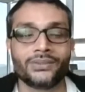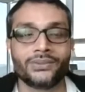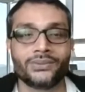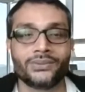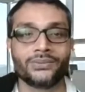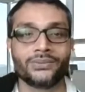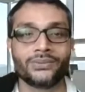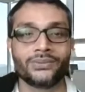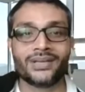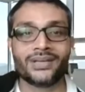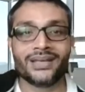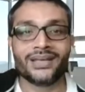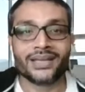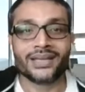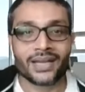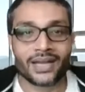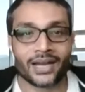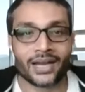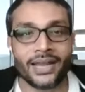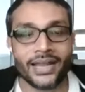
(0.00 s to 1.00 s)
to
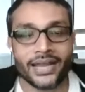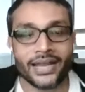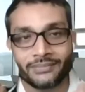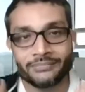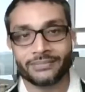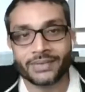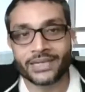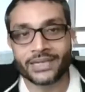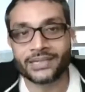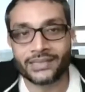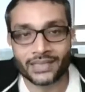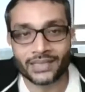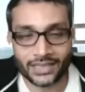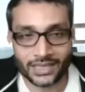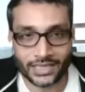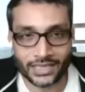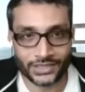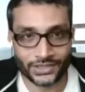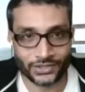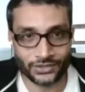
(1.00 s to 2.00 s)
connect with the
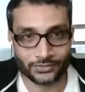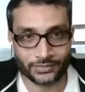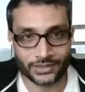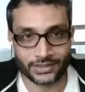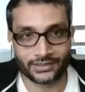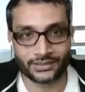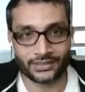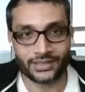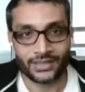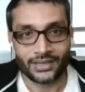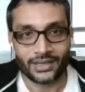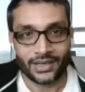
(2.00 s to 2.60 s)
consumer,